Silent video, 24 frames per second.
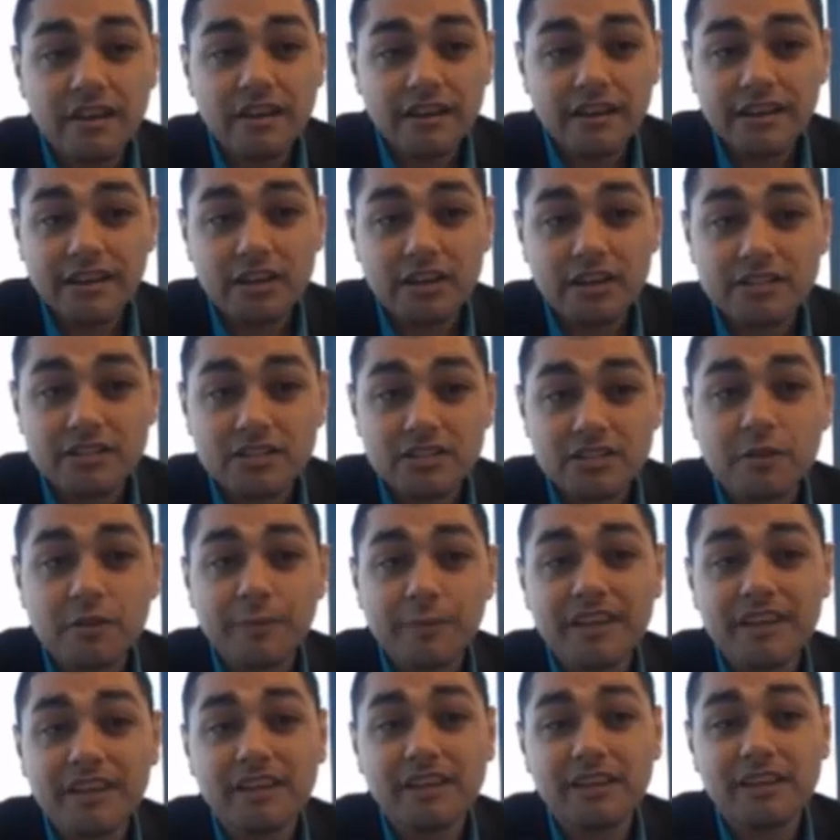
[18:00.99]
it took
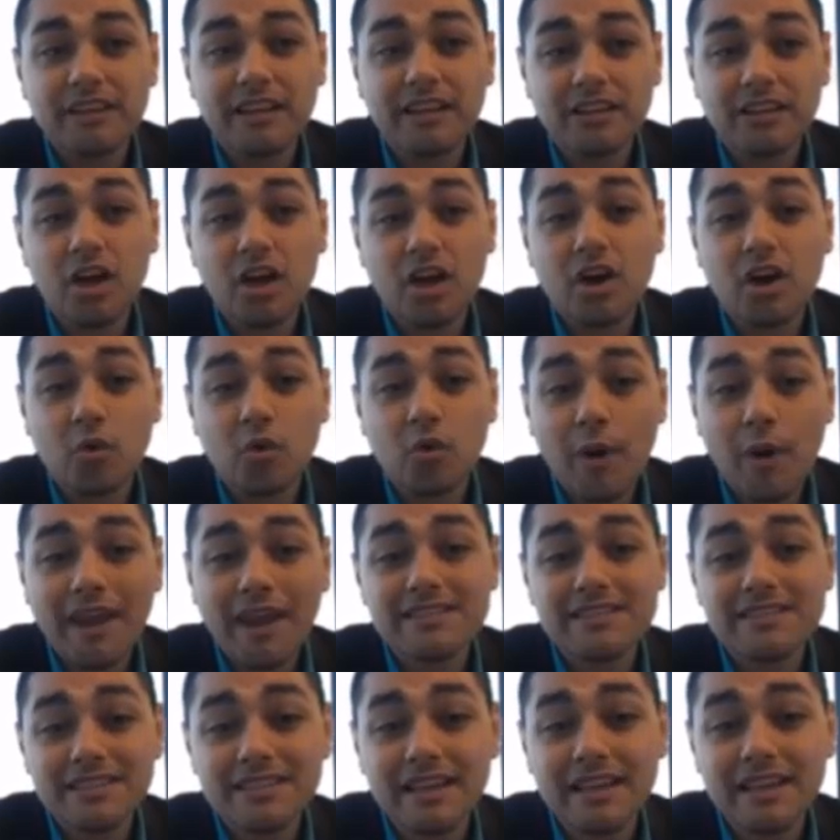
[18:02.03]
me a long way
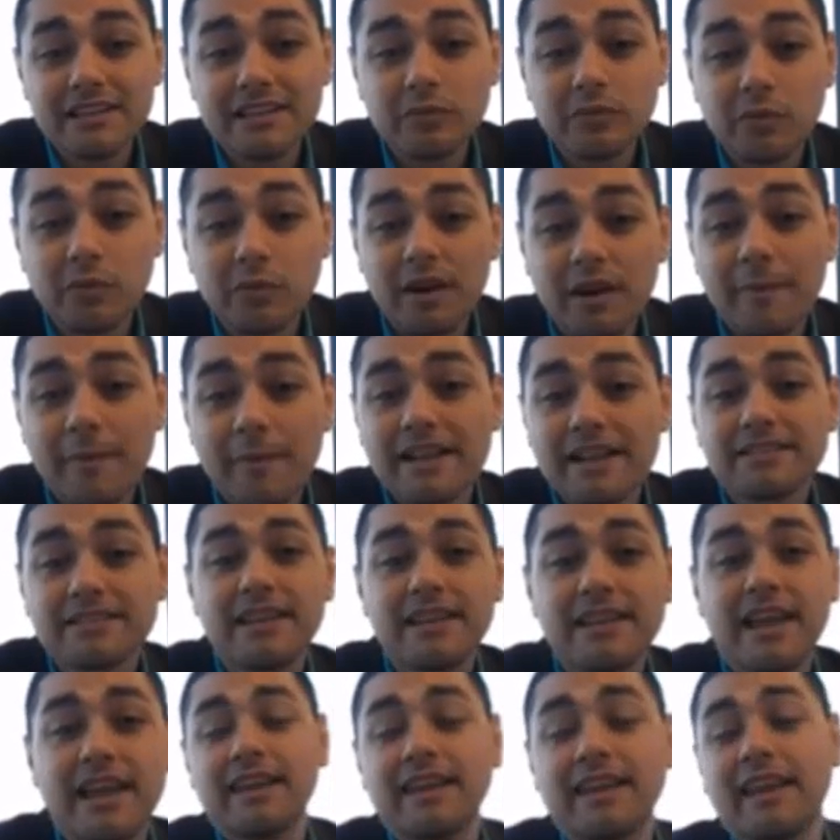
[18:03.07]
to get to where I'm at
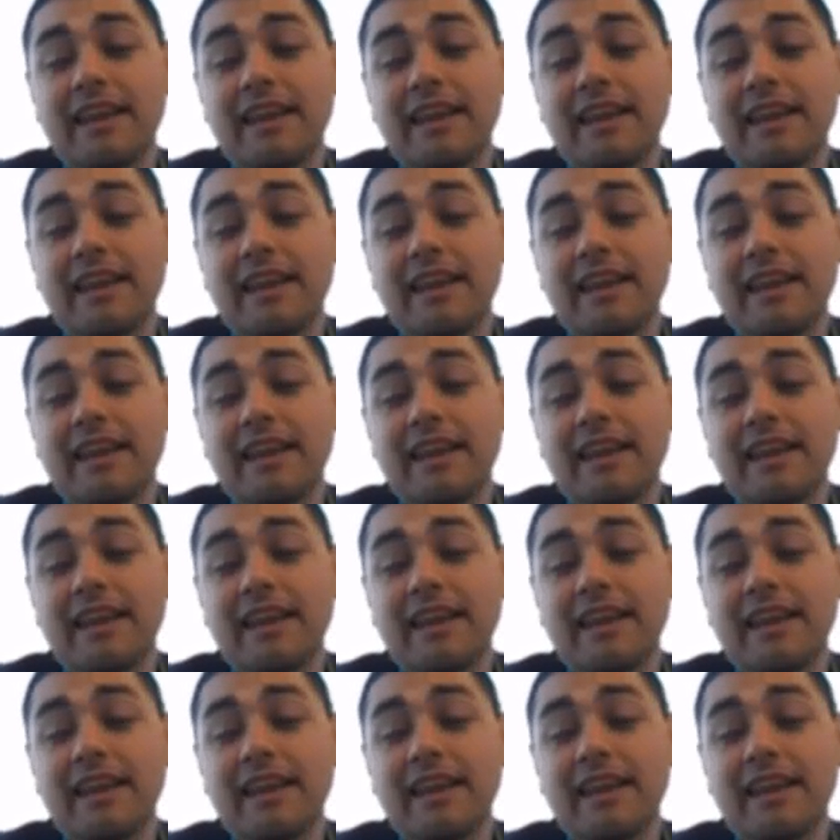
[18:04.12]
today.